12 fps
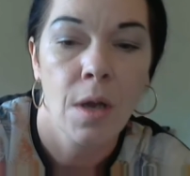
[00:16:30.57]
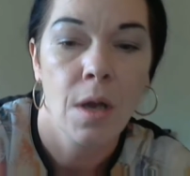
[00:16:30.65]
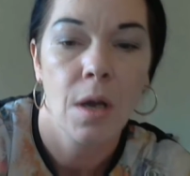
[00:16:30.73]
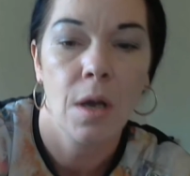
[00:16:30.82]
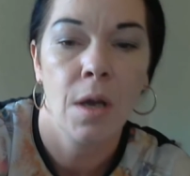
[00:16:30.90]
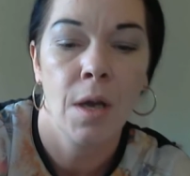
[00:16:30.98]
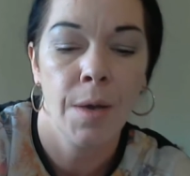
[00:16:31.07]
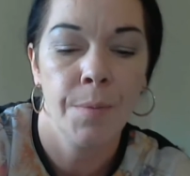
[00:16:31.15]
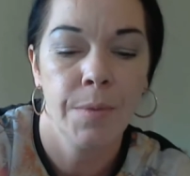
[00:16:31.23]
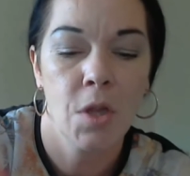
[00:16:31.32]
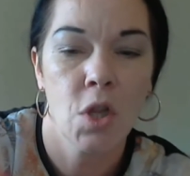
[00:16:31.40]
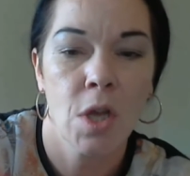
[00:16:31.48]

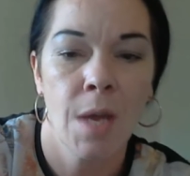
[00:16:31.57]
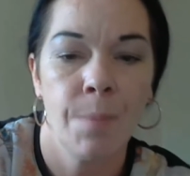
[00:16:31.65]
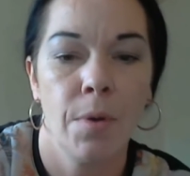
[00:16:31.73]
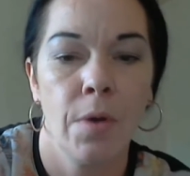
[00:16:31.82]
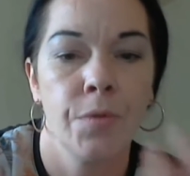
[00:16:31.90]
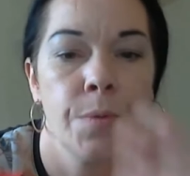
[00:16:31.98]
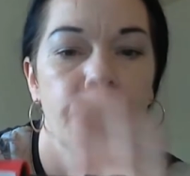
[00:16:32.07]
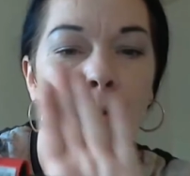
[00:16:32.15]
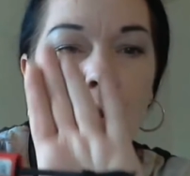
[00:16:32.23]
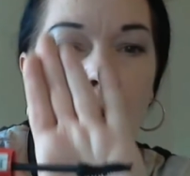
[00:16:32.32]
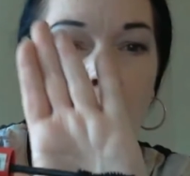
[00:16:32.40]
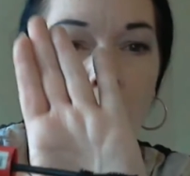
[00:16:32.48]
The shape of the
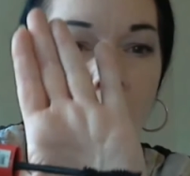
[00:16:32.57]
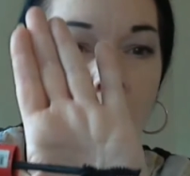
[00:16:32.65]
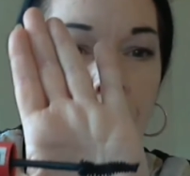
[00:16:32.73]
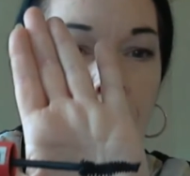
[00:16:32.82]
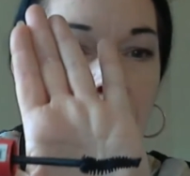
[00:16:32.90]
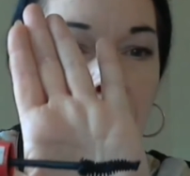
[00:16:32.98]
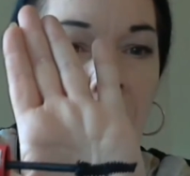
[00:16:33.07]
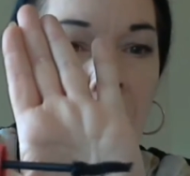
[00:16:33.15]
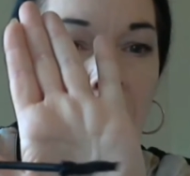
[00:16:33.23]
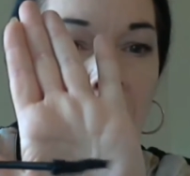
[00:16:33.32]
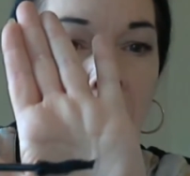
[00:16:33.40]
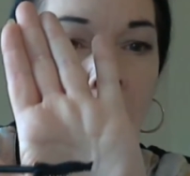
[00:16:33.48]
brush
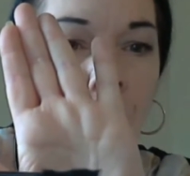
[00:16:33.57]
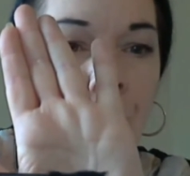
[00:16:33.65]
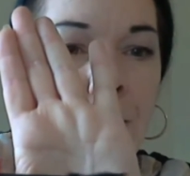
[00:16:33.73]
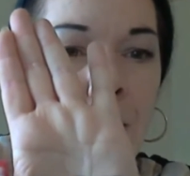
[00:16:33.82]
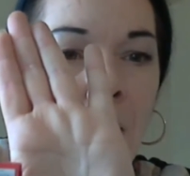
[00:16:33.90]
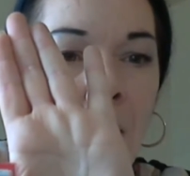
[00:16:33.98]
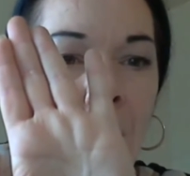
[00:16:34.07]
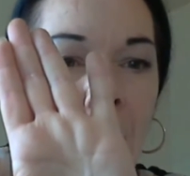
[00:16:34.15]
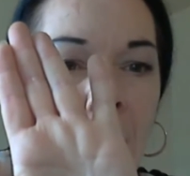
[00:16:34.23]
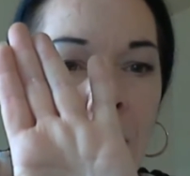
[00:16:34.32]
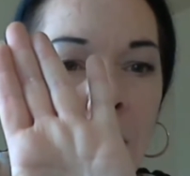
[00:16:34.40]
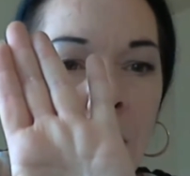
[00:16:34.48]
obviously helps
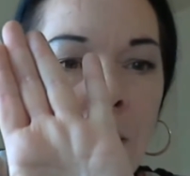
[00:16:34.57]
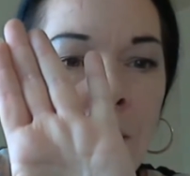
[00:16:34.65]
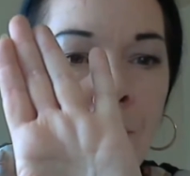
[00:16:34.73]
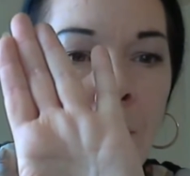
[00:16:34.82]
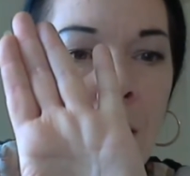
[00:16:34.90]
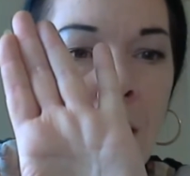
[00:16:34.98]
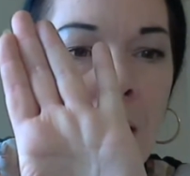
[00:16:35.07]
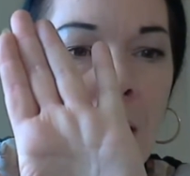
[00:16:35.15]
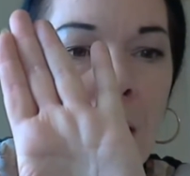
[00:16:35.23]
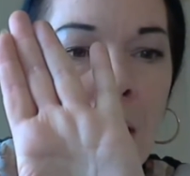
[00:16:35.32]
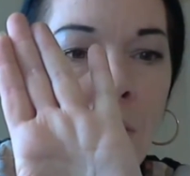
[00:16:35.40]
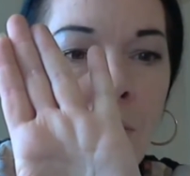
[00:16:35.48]
aid me
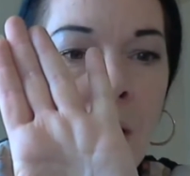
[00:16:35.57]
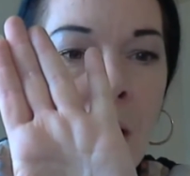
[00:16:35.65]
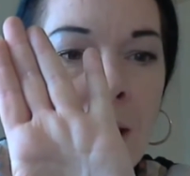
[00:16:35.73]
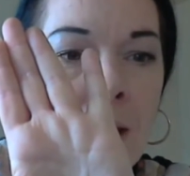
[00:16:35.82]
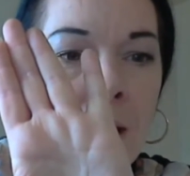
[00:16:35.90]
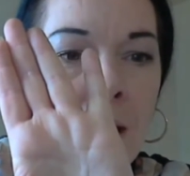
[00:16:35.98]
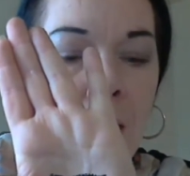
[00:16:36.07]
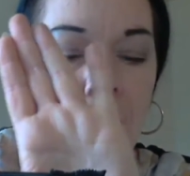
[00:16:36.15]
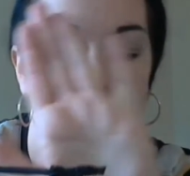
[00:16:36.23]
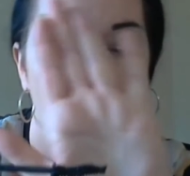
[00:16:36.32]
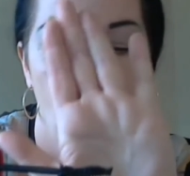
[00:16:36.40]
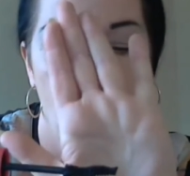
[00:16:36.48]
in creating a cat
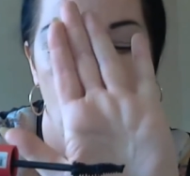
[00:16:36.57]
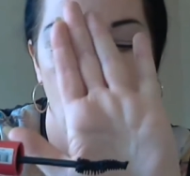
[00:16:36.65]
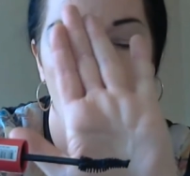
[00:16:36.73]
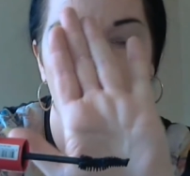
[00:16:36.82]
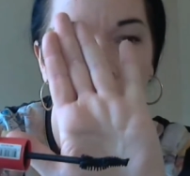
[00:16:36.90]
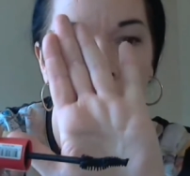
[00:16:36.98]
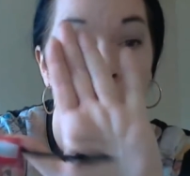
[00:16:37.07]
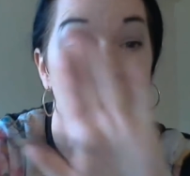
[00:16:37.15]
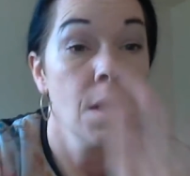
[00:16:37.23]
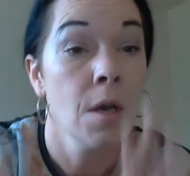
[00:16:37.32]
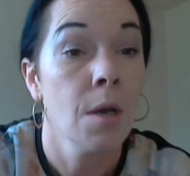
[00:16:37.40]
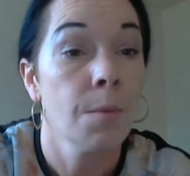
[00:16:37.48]
eye look,
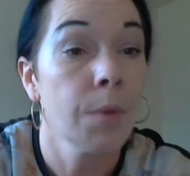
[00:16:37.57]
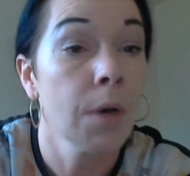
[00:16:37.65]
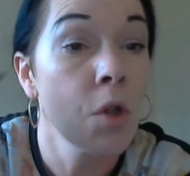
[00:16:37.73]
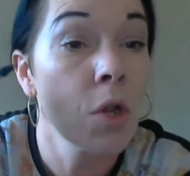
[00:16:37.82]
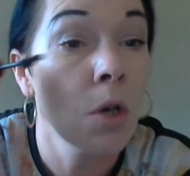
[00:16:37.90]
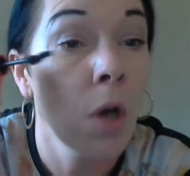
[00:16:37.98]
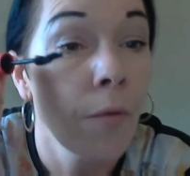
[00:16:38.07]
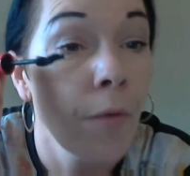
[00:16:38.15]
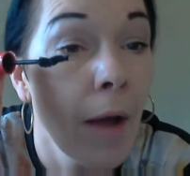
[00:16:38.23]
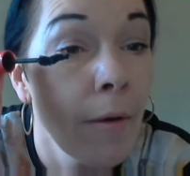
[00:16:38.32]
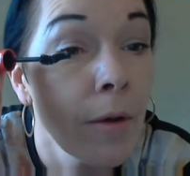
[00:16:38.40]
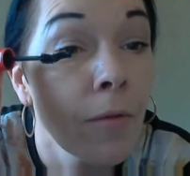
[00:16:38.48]
but I just love
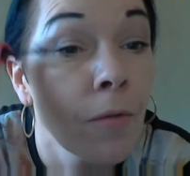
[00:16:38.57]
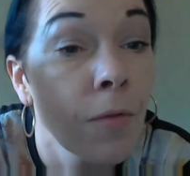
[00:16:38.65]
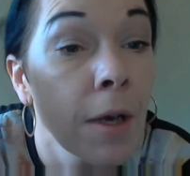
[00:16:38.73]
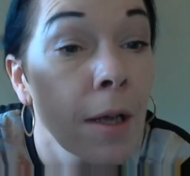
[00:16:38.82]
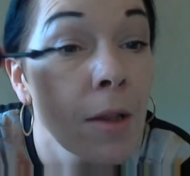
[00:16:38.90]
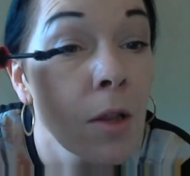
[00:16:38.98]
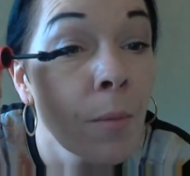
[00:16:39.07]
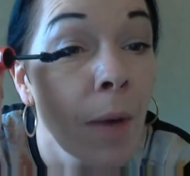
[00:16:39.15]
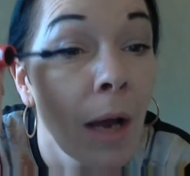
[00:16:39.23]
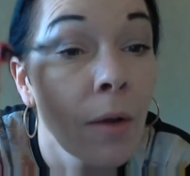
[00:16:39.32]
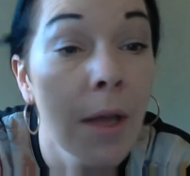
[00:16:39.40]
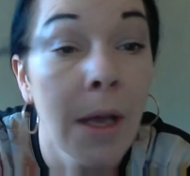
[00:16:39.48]
how it flicks them
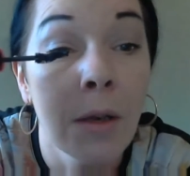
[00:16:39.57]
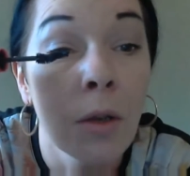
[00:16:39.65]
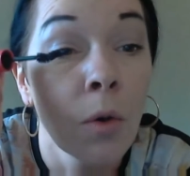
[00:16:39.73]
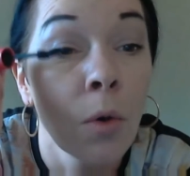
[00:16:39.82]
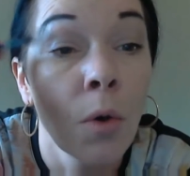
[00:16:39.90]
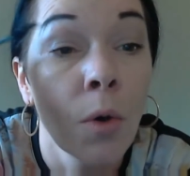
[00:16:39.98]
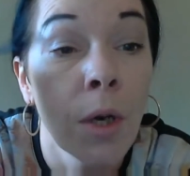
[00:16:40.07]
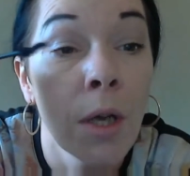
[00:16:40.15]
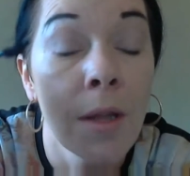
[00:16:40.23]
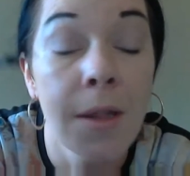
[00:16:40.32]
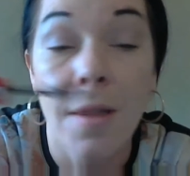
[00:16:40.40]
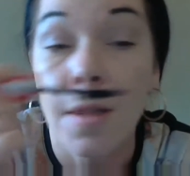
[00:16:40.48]
out at the
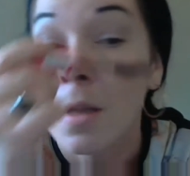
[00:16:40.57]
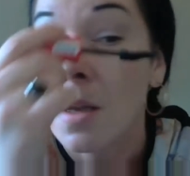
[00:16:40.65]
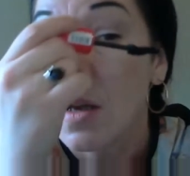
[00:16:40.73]
corners.